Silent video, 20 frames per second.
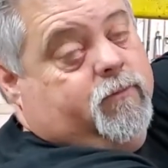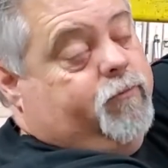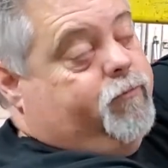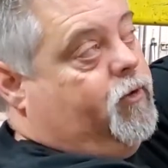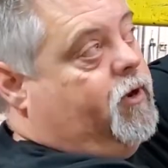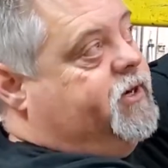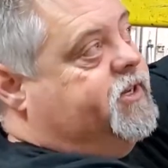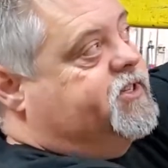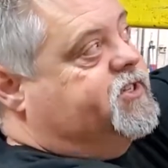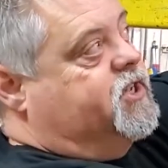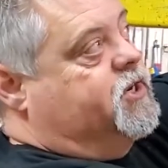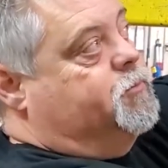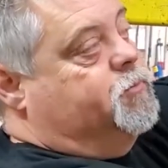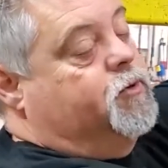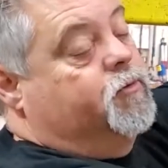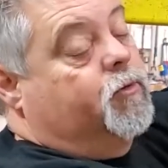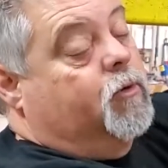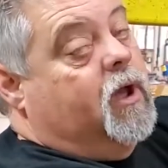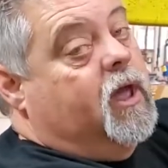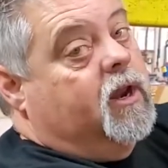Front end's going to
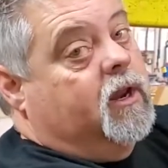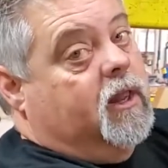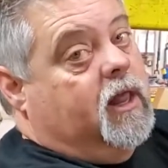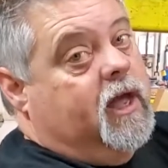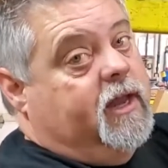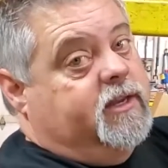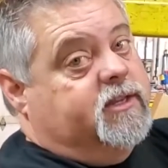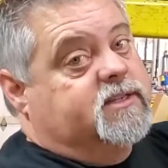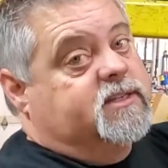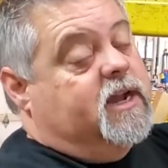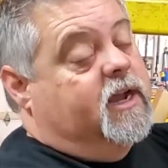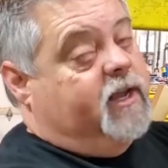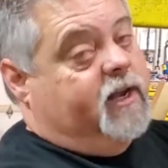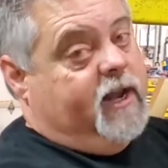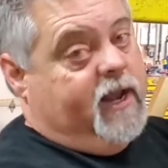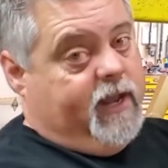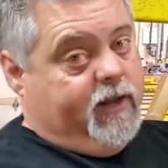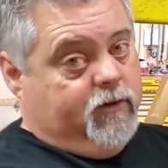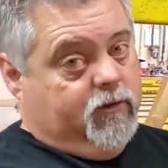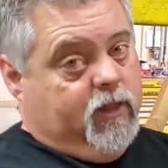move around a lot. It's not going
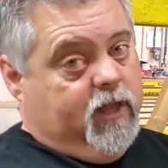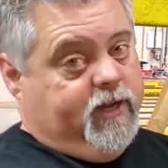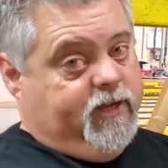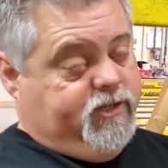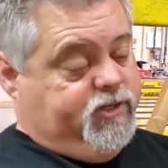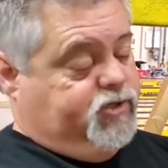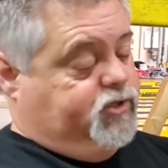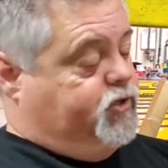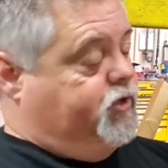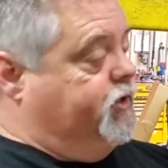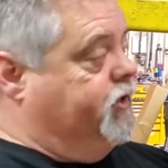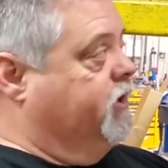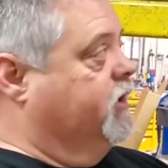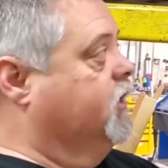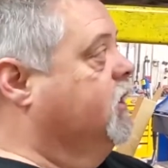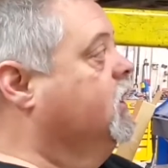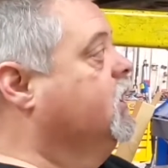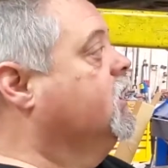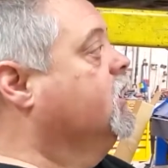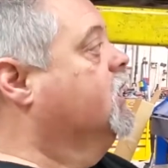to handle like it should.
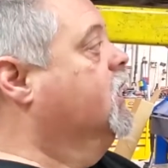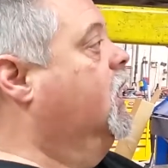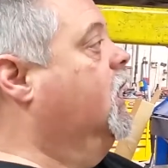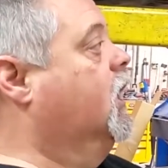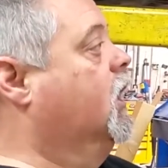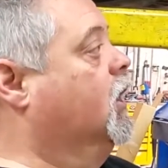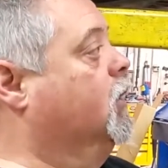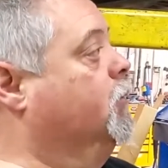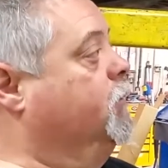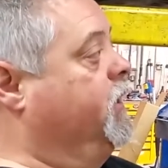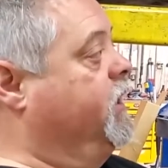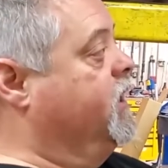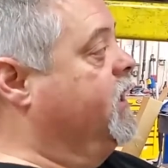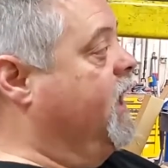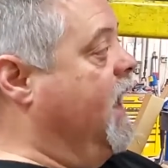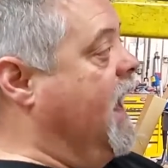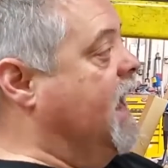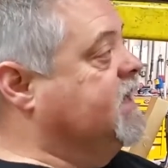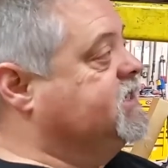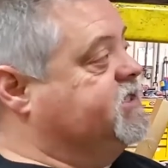In an
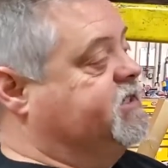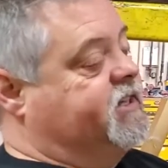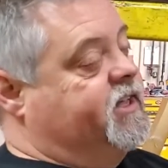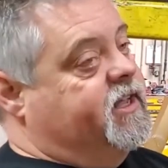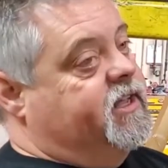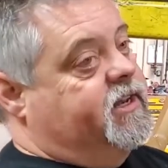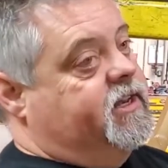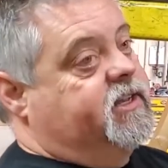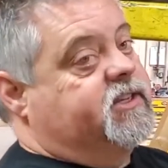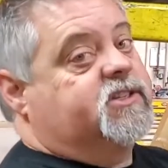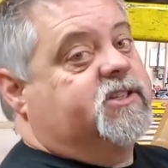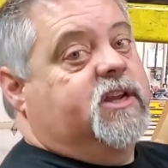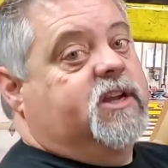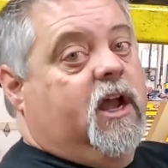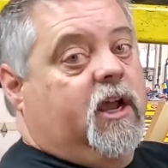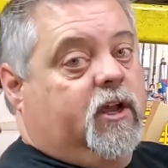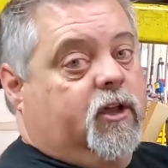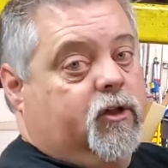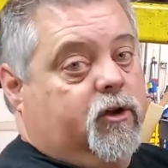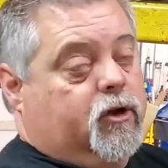accident, it's
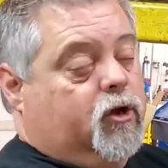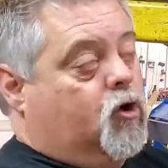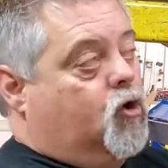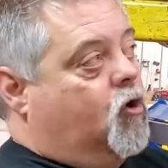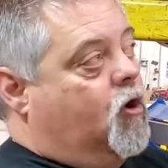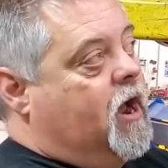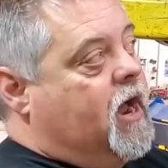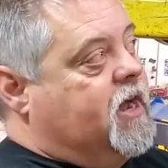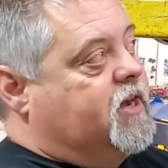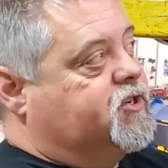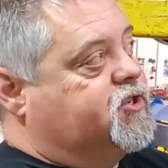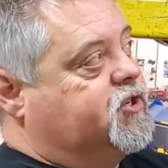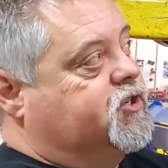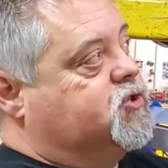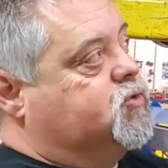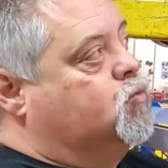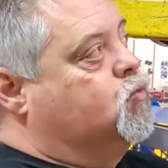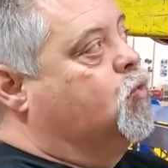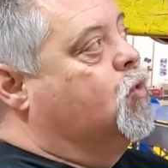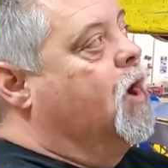not going to crash
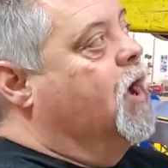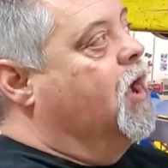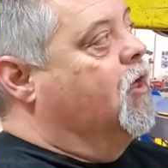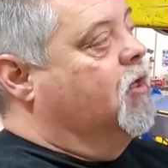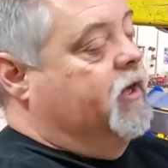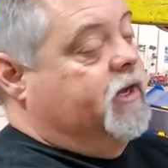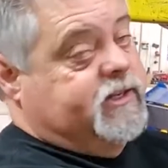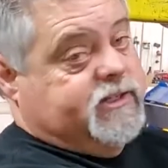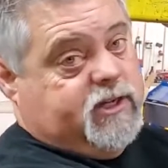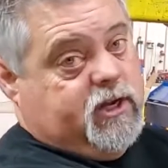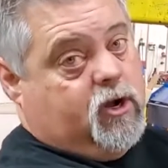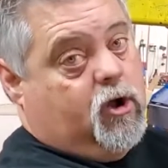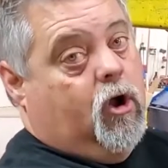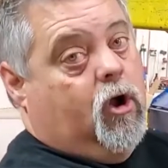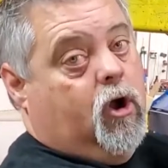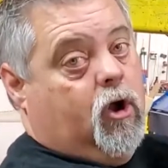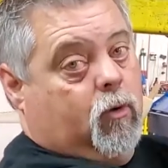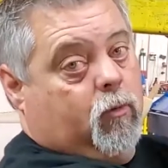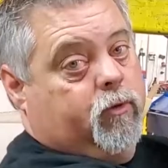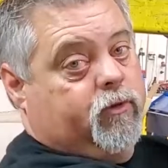as well as a
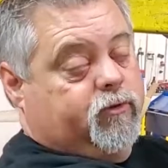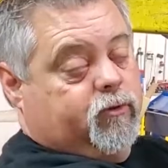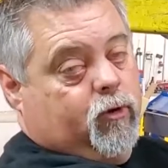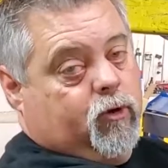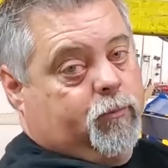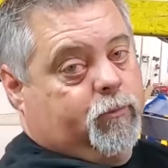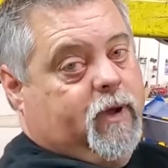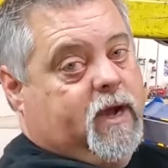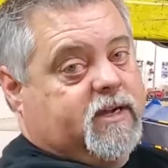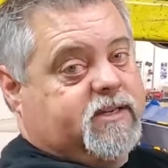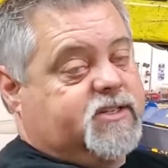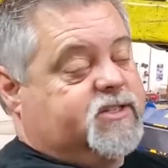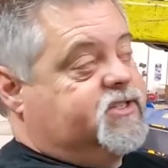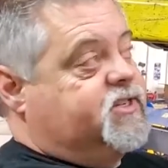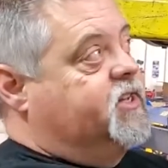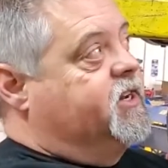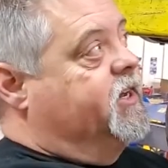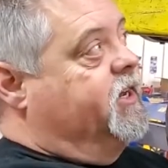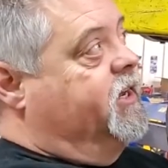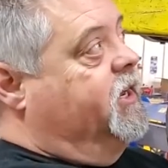car with torque boxes
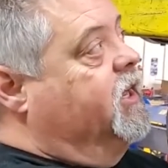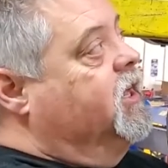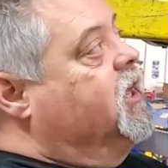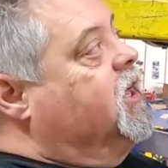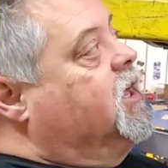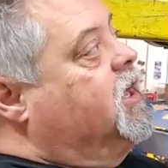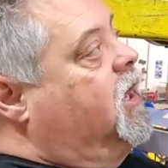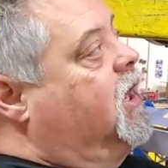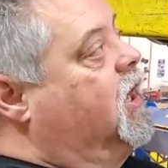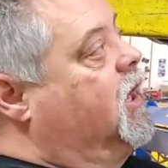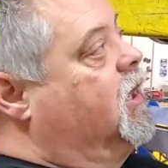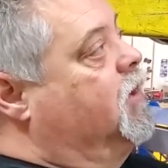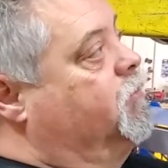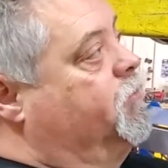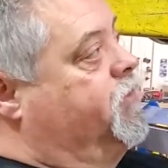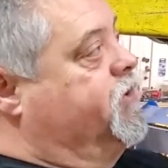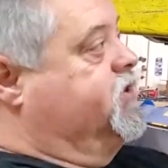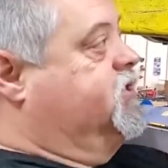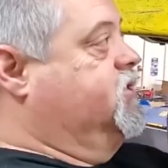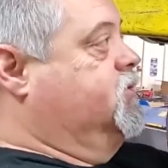in it.
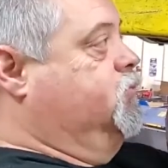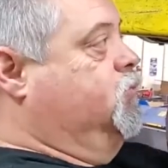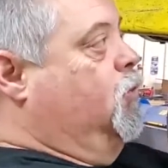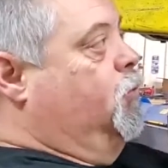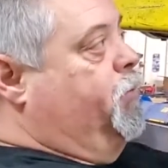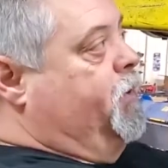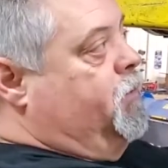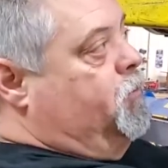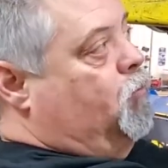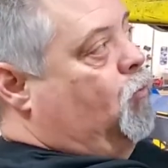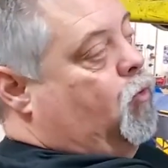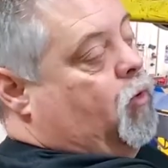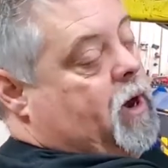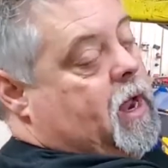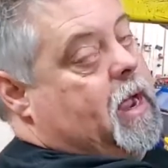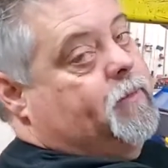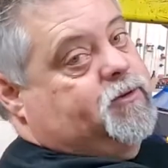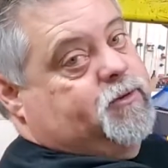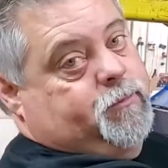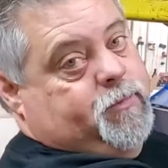This will be more
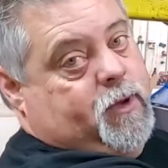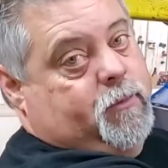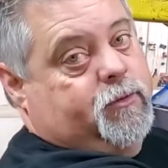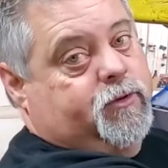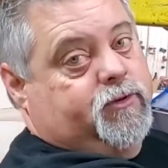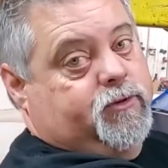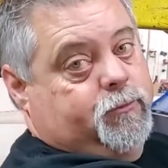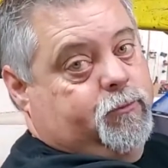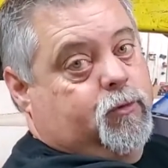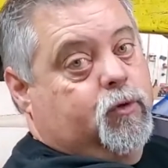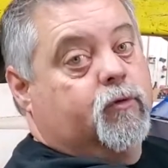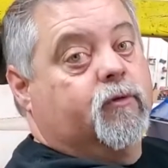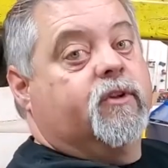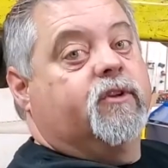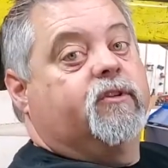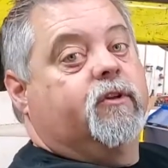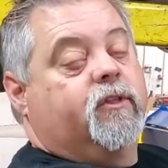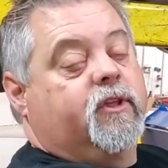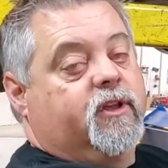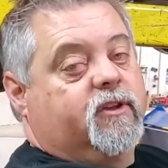apt to be able to move
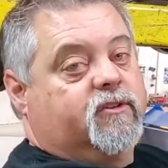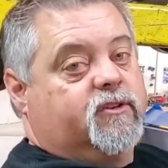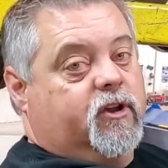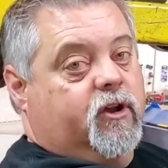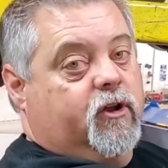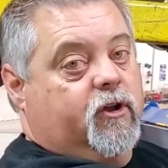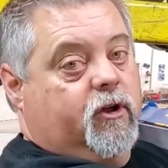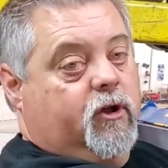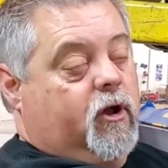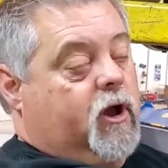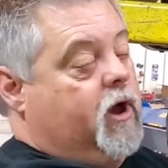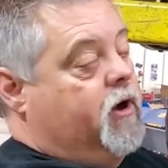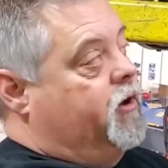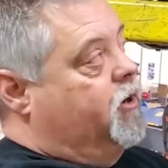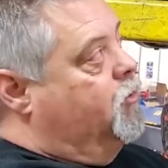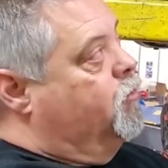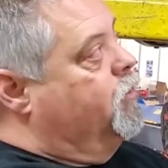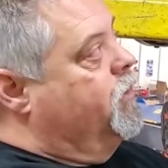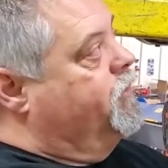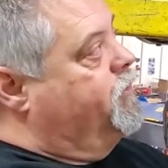into the interior
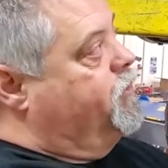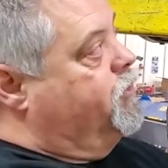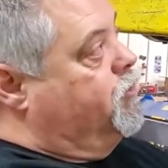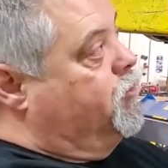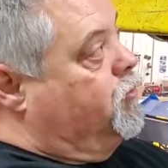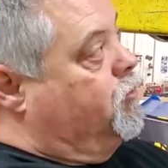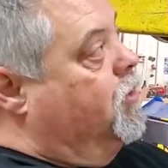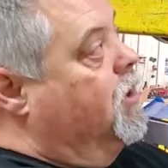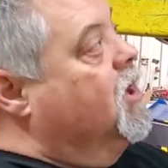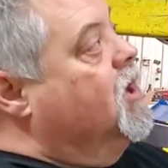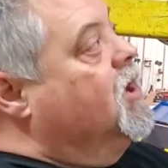area with you